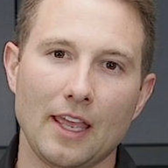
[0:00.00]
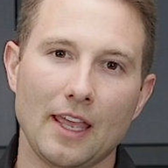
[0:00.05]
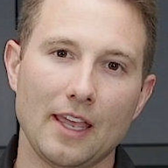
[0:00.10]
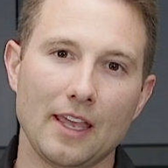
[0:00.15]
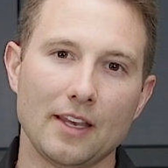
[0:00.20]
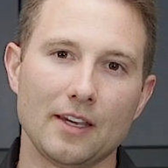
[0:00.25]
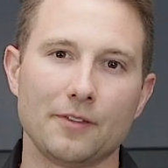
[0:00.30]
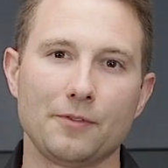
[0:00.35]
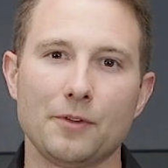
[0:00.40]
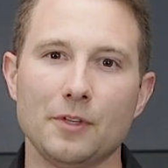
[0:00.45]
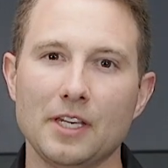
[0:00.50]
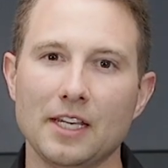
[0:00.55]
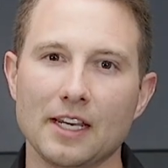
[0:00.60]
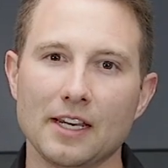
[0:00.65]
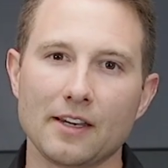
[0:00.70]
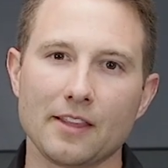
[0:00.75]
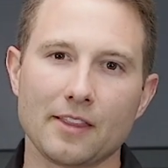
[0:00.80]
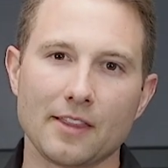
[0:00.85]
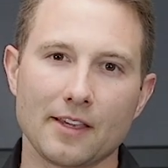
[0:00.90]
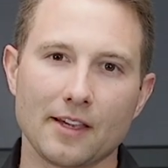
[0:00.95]
And if you
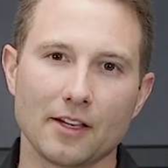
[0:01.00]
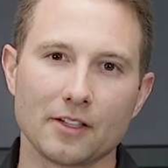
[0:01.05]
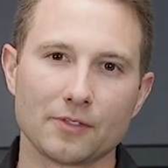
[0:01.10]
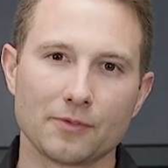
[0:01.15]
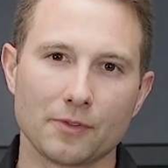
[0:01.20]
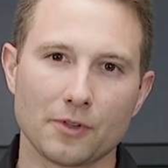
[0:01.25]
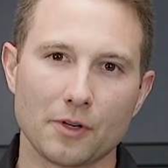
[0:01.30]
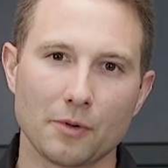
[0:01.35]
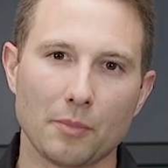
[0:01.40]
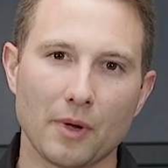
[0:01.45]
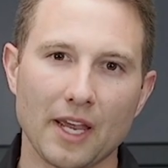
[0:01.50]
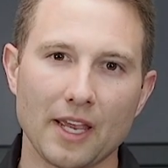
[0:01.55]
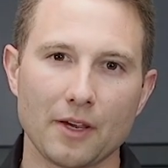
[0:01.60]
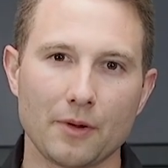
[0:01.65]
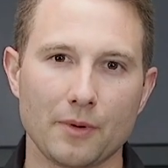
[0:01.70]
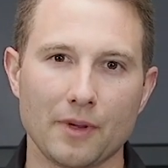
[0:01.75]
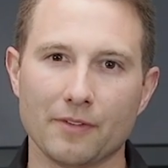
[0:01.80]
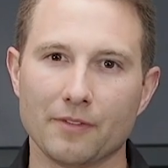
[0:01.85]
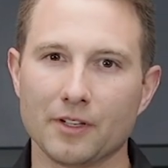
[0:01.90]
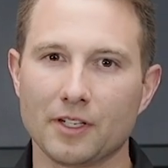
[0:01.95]
need anything else for your
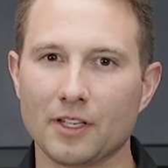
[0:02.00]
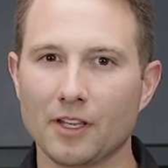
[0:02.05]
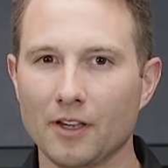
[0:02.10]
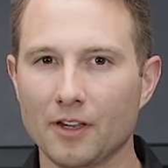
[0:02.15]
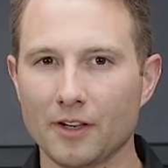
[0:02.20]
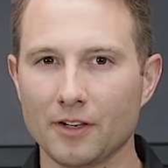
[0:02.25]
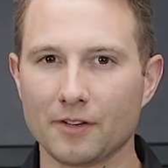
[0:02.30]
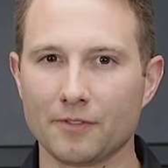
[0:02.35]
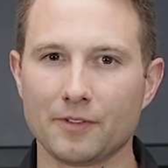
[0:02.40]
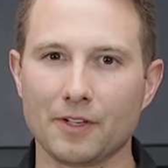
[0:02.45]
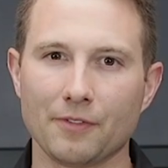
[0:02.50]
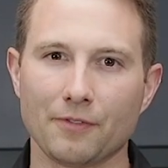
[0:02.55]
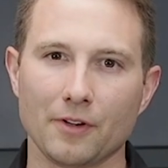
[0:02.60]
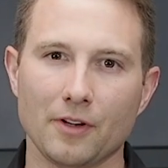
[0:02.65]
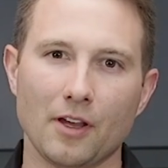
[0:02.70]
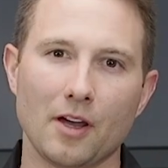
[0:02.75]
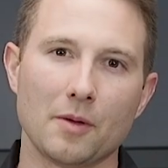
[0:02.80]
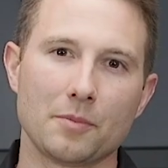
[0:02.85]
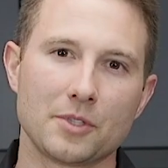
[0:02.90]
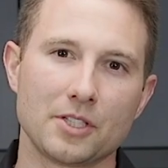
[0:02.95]
bike, we have a ton of
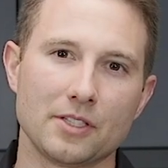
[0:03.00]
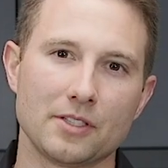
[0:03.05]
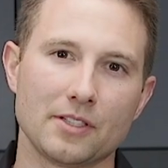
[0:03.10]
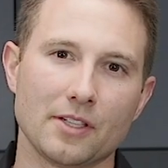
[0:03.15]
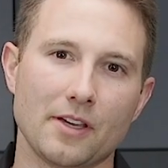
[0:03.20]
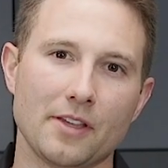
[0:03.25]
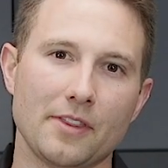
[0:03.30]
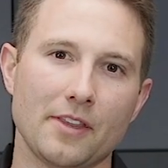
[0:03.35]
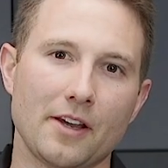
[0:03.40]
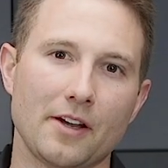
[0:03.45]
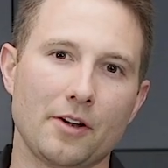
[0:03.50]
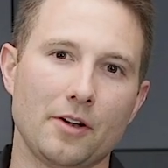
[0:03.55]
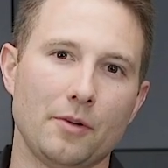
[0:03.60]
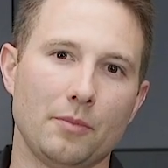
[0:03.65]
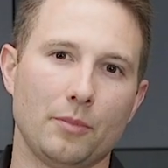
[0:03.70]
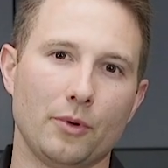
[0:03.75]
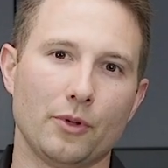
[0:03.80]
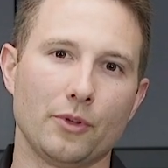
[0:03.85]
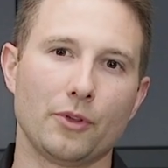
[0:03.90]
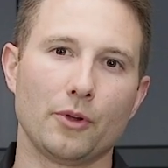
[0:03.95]
different options on
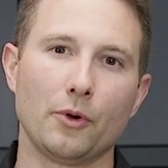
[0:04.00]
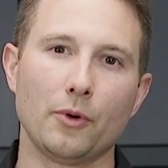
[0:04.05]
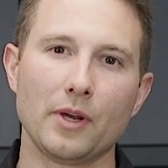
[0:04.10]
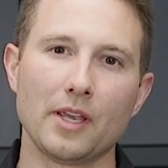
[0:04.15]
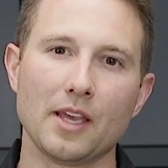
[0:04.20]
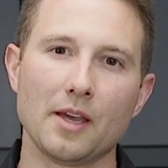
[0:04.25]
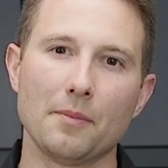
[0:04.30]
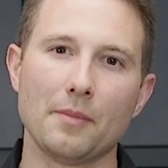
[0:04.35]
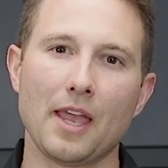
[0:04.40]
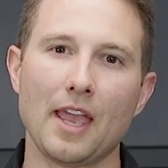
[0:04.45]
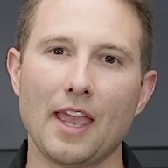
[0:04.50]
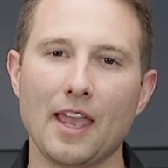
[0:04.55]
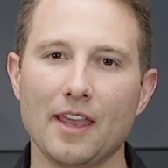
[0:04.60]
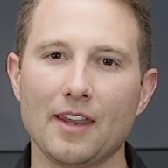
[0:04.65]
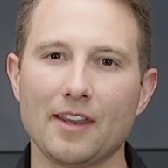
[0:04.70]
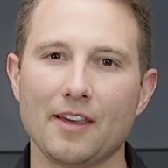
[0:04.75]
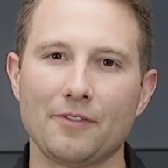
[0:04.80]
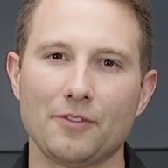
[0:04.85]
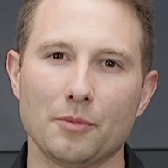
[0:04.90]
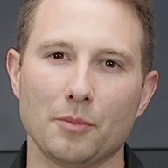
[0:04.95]
there, both O E M
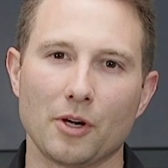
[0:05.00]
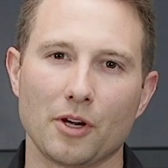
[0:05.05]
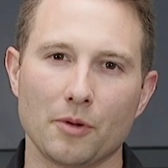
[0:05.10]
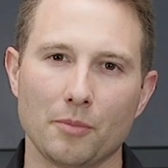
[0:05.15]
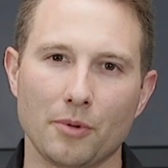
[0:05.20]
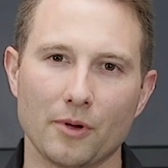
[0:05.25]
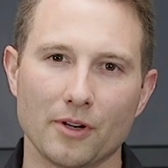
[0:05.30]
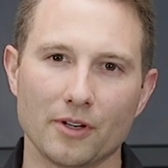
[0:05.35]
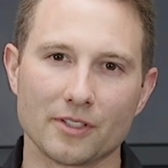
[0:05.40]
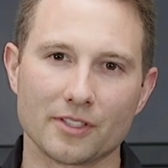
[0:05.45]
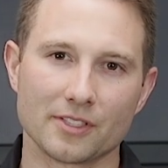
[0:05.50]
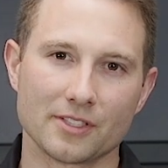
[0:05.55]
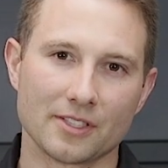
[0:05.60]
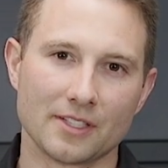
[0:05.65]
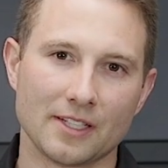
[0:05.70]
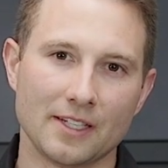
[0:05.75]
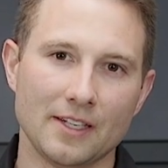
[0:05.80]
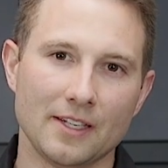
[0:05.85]
and aftermarket parts.